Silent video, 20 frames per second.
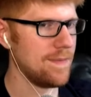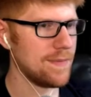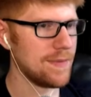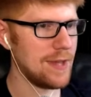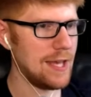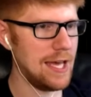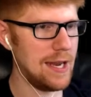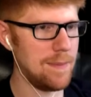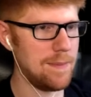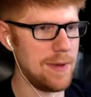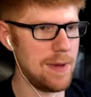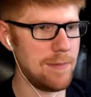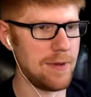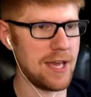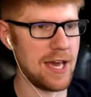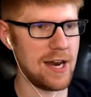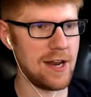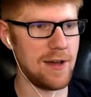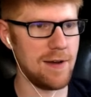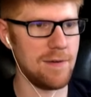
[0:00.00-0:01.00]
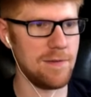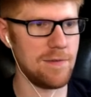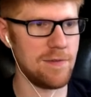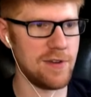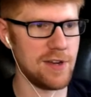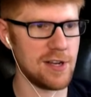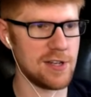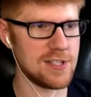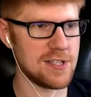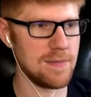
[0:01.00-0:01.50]
Maybe gotta
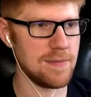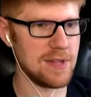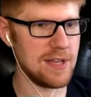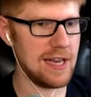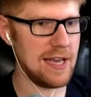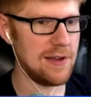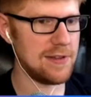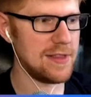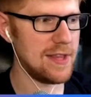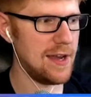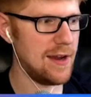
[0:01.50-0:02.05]
figure something out